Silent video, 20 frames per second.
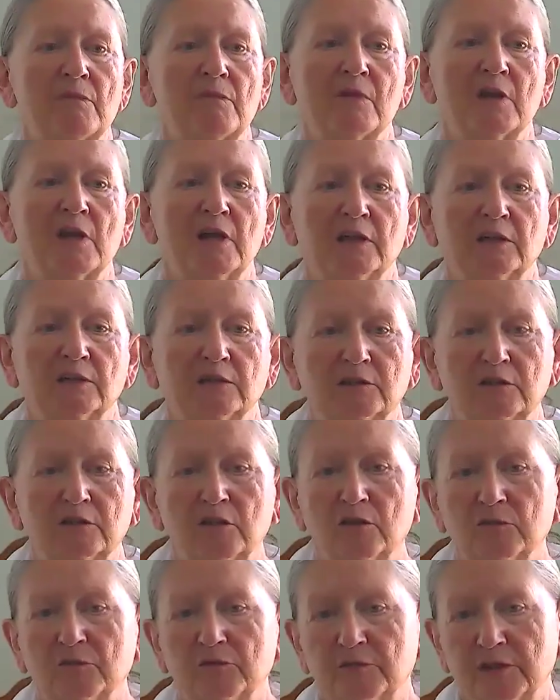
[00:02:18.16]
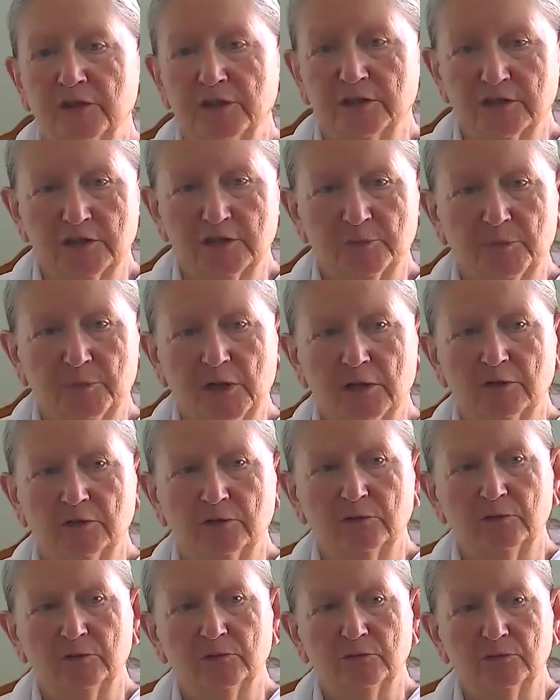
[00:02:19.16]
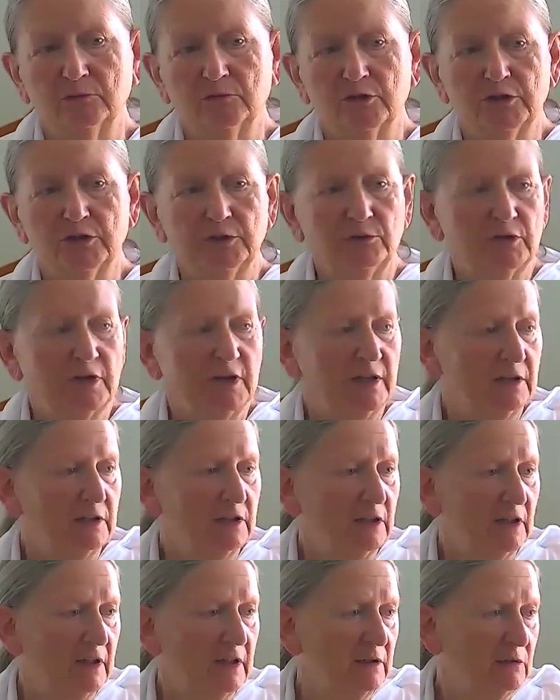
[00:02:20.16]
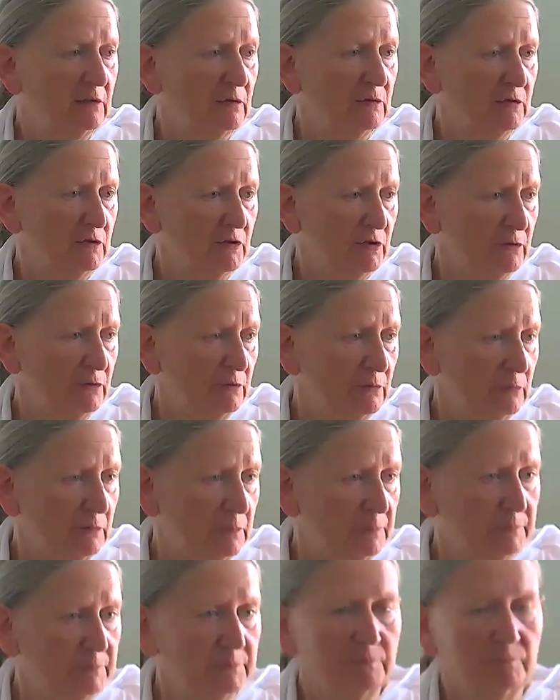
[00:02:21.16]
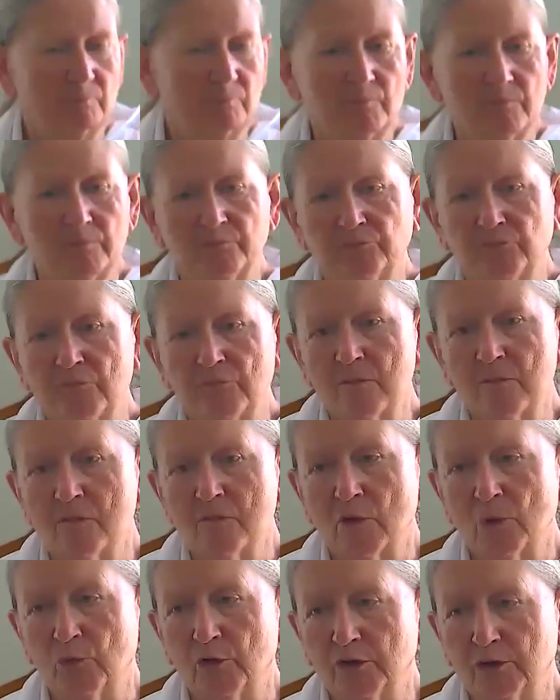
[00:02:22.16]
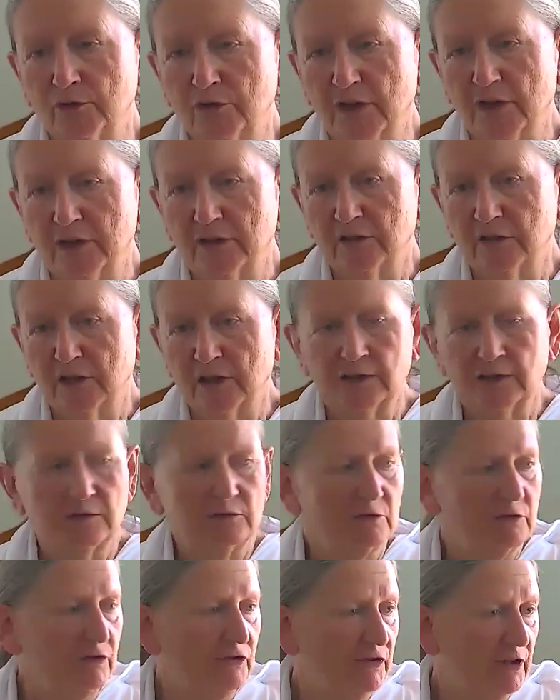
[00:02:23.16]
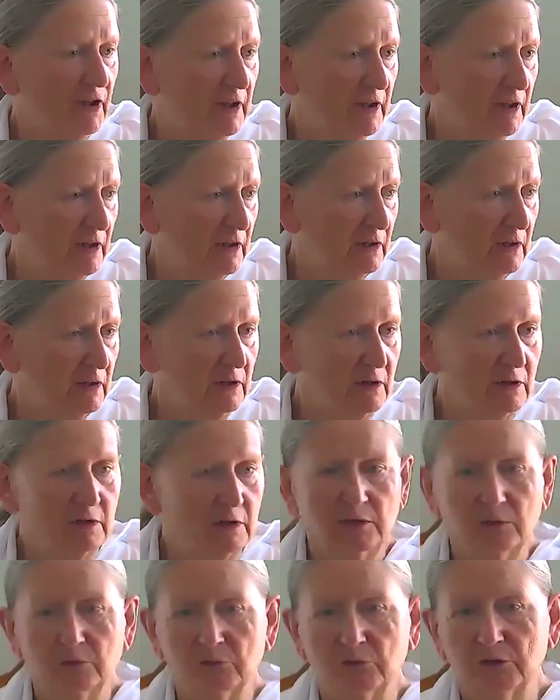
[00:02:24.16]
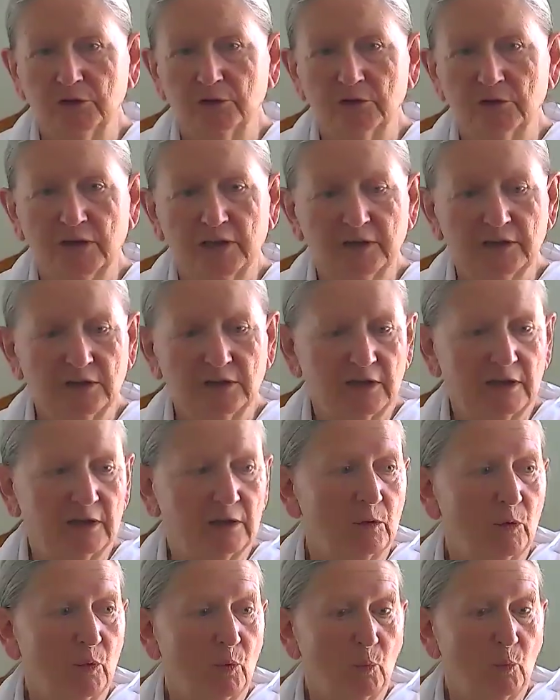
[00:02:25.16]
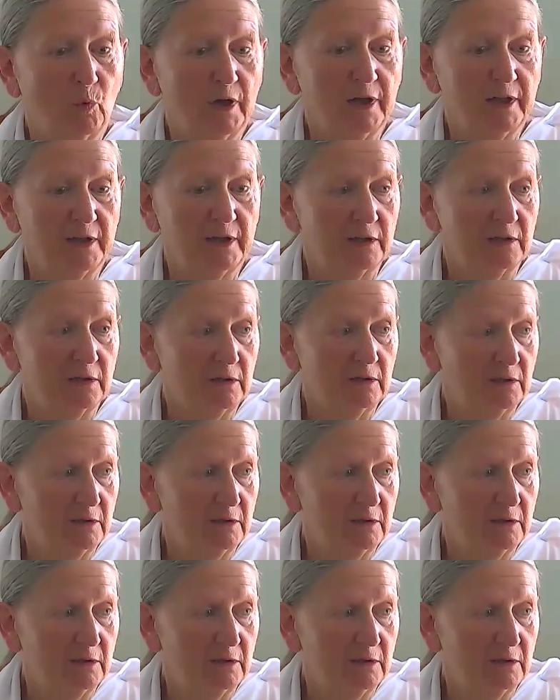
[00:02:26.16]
and conflict about what you can and cannot do, what you can and cannot say, what you can and cannot wear,